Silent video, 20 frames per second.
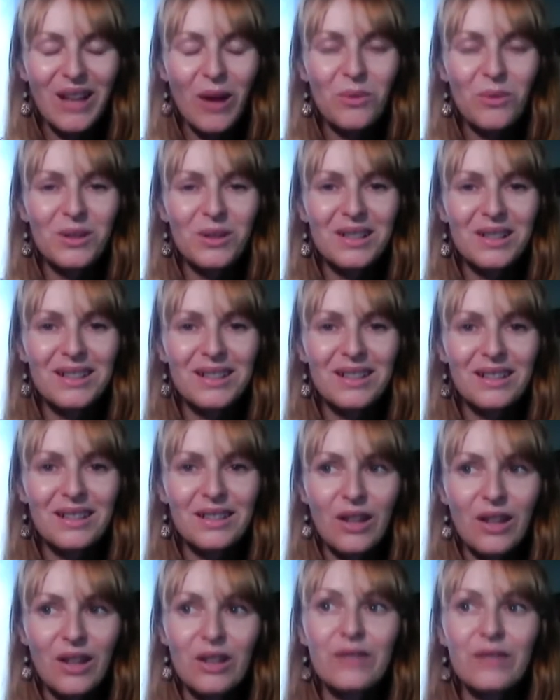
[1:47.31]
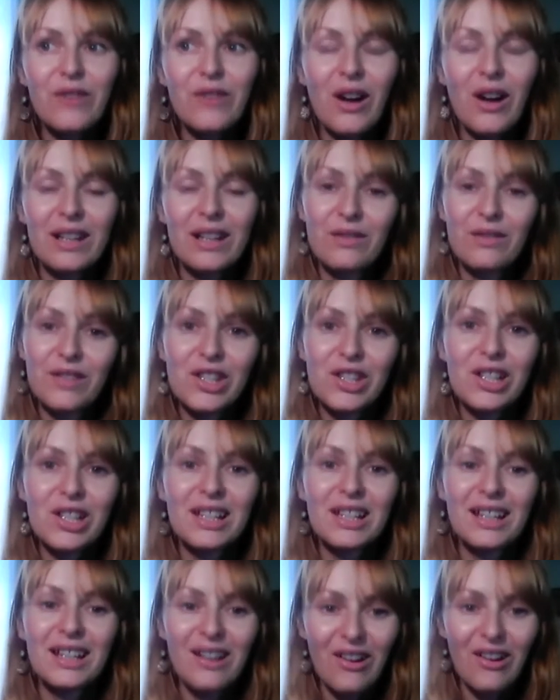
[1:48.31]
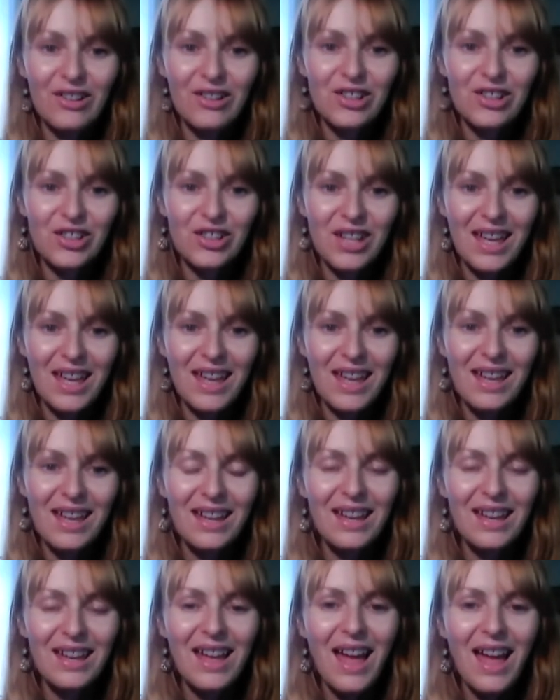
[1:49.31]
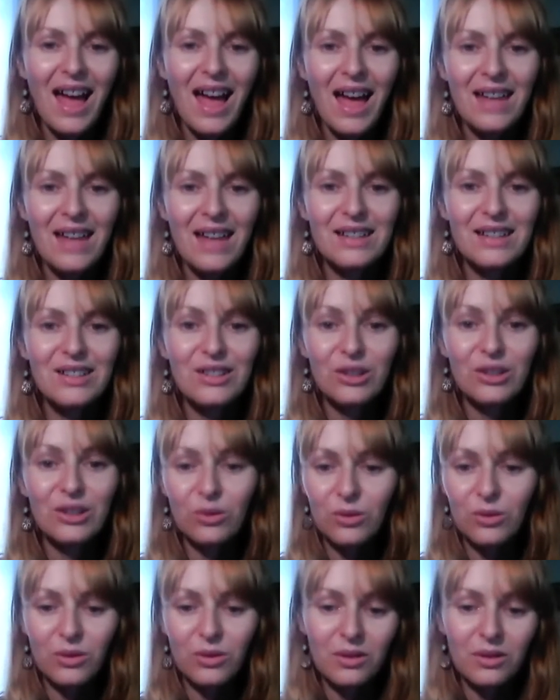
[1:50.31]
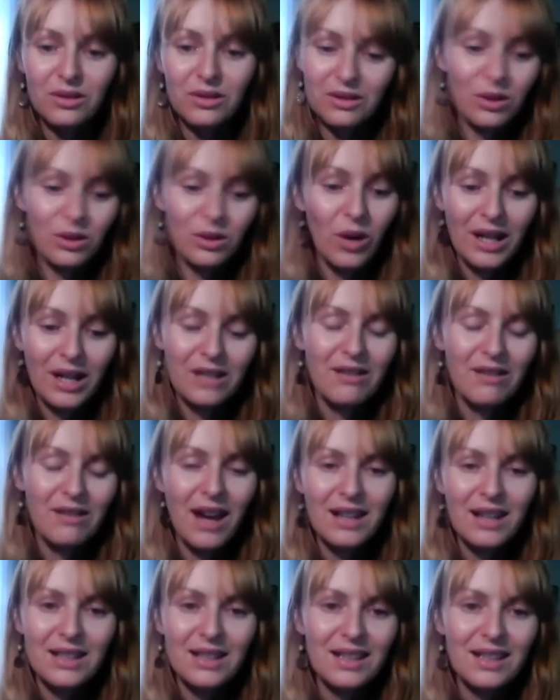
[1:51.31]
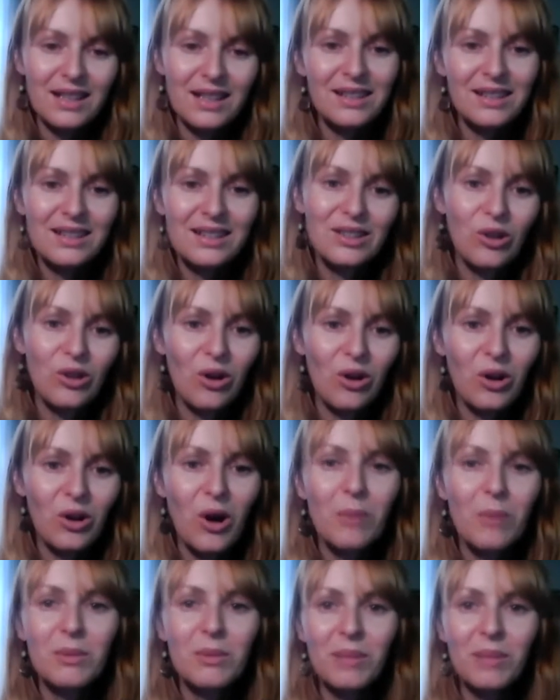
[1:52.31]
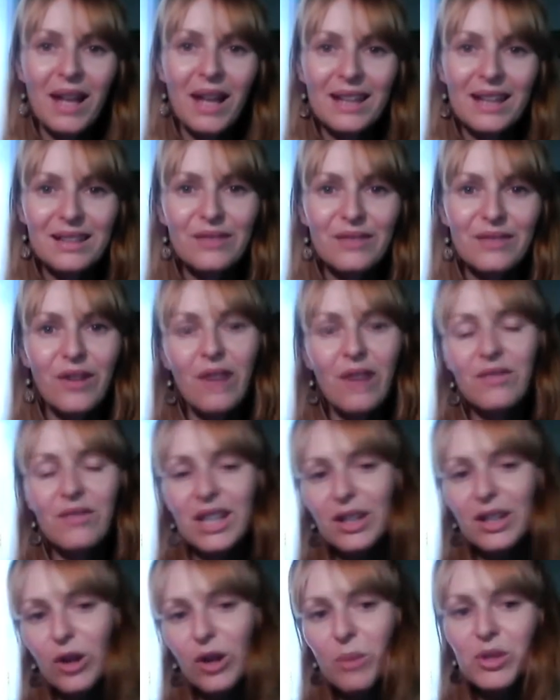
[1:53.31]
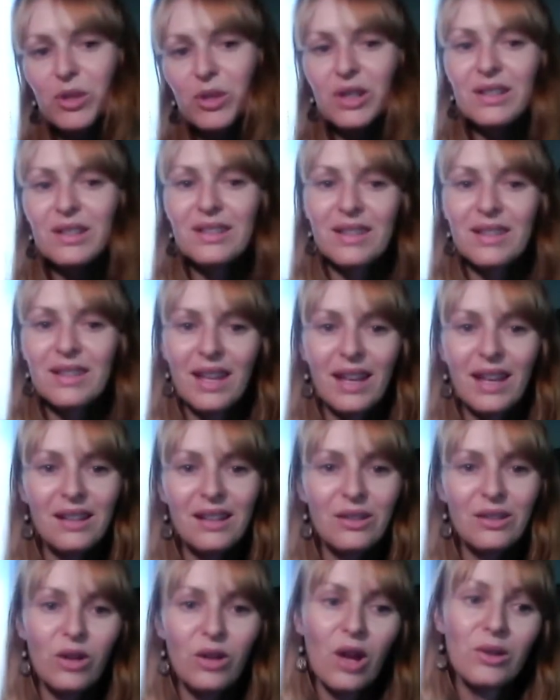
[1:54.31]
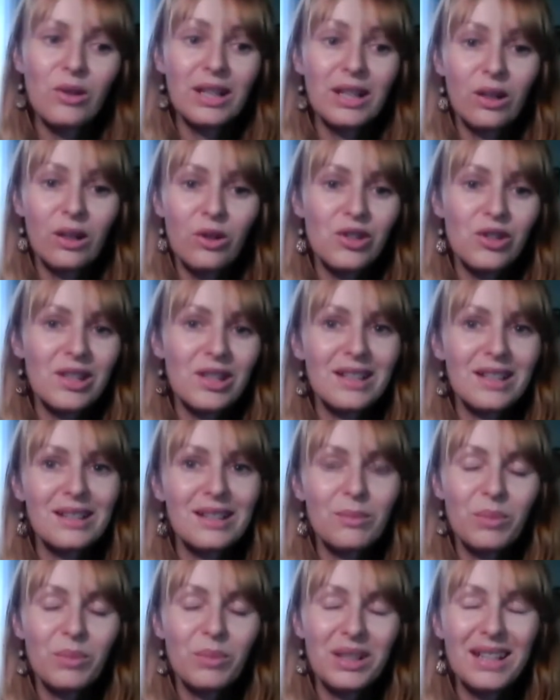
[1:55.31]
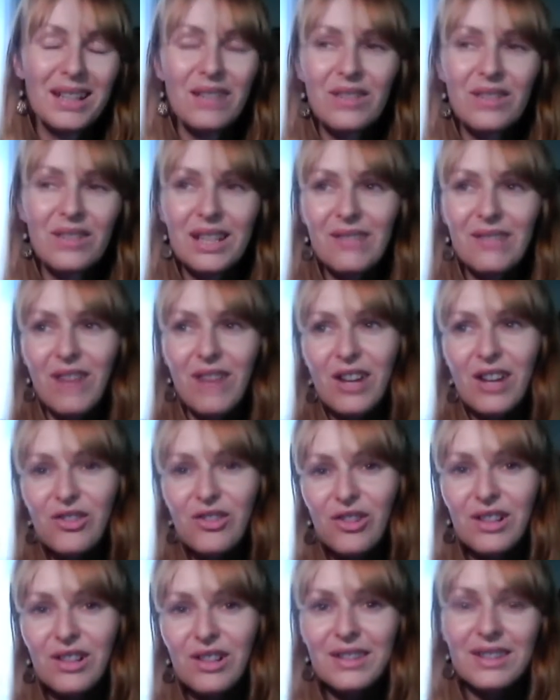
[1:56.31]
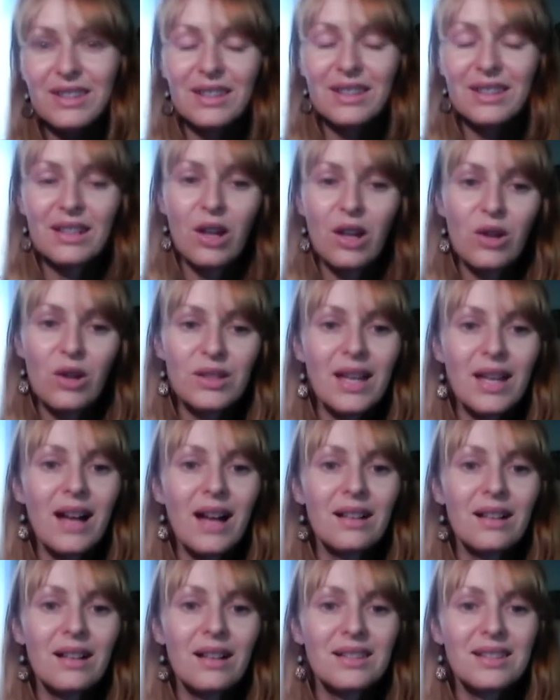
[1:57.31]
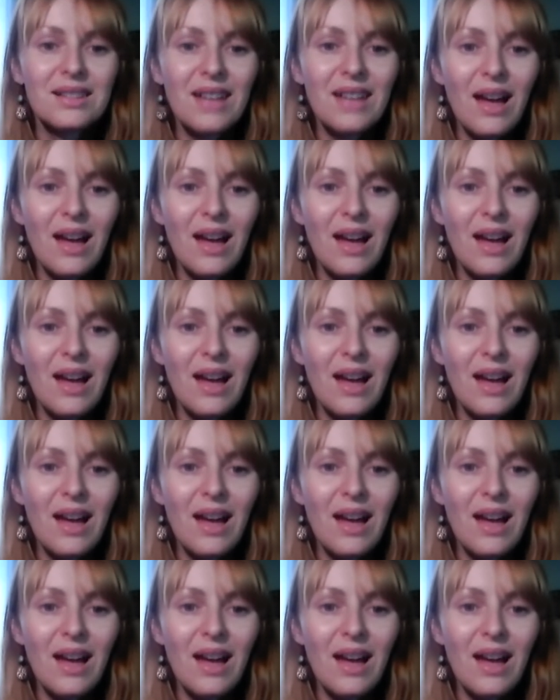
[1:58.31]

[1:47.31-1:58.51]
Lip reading: I was certified officially last year, and you're quite correct. It's not commonplace to find vegan options in not only lodges but even in restaurants and hotels.